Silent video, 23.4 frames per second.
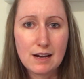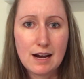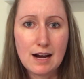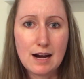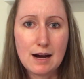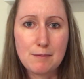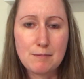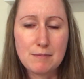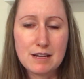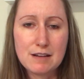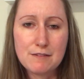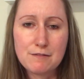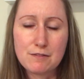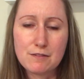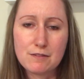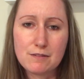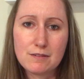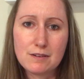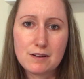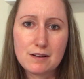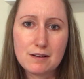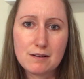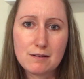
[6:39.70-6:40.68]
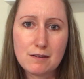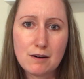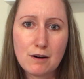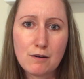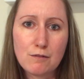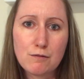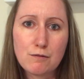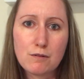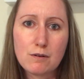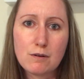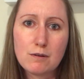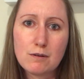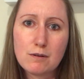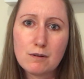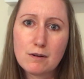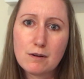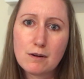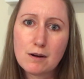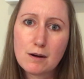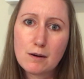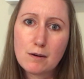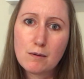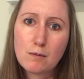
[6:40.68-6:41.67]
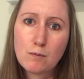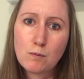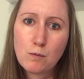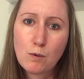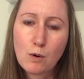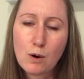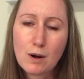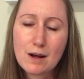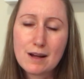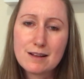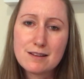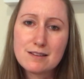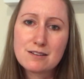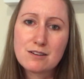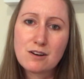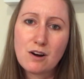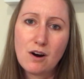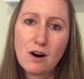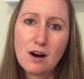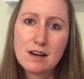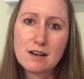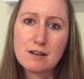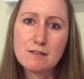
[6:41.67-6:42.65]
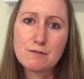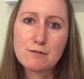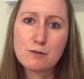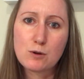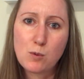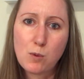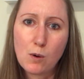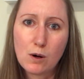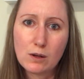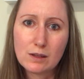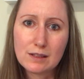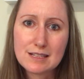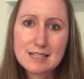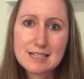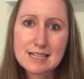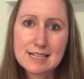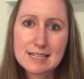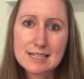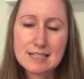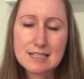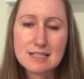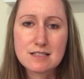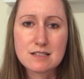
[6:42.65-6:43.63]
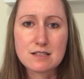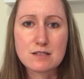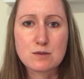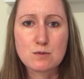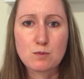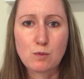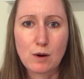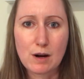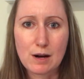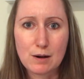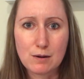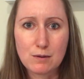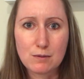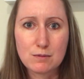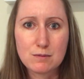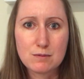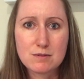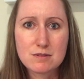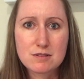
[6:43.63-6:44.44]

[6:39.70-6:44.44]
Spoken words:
of what kind of quality it is as well.